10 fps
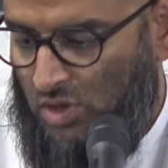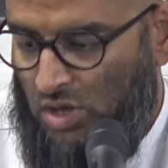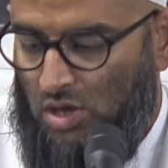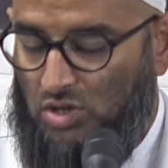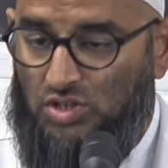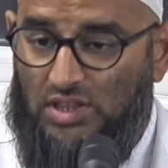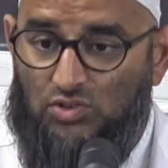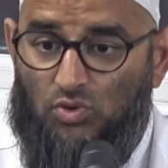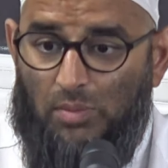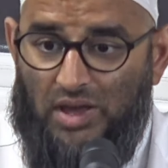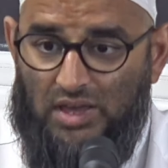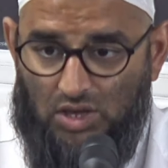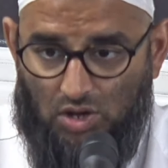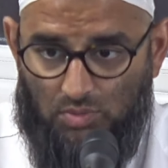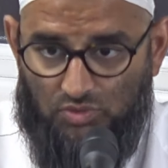So this rabbi, he
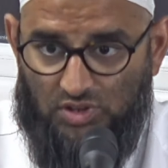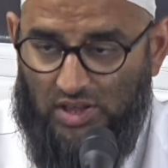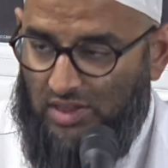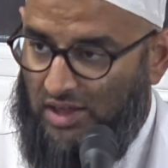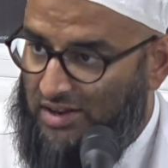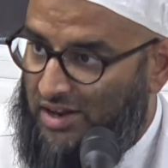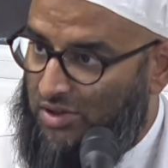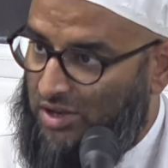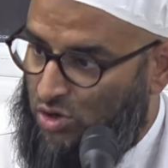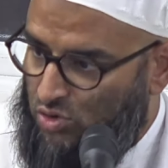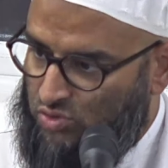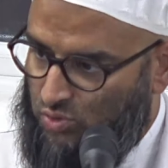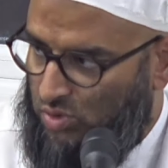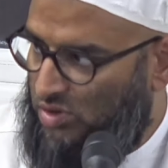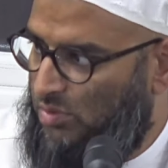comes. So now that now includes
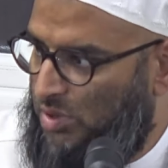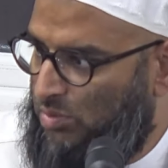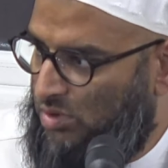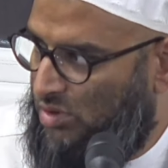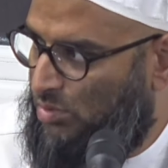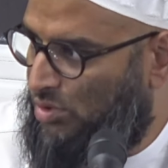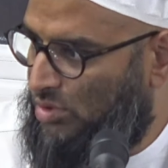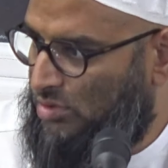all of the people of the book.